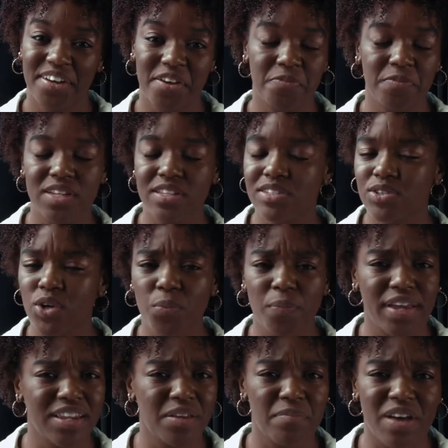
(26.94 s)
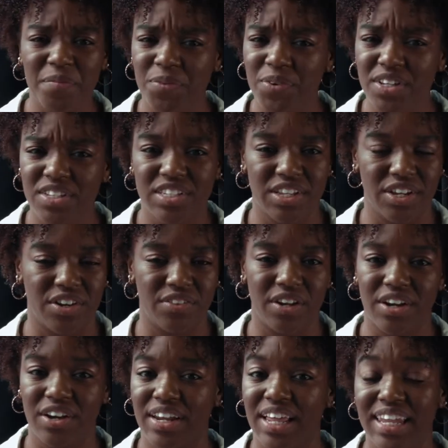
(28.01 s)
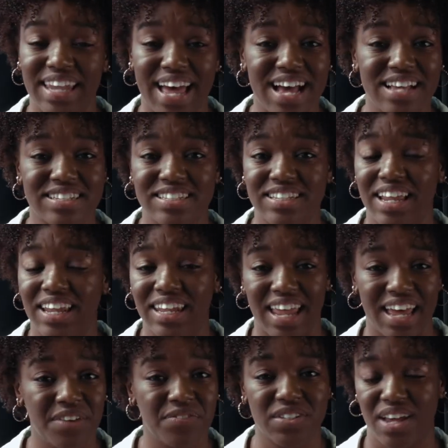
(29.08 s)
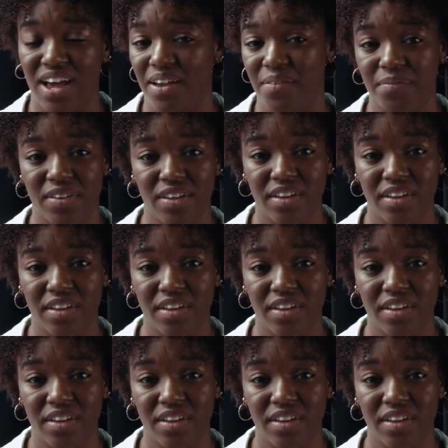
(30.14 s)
I've made so many memories here that are gonna last a lifetime.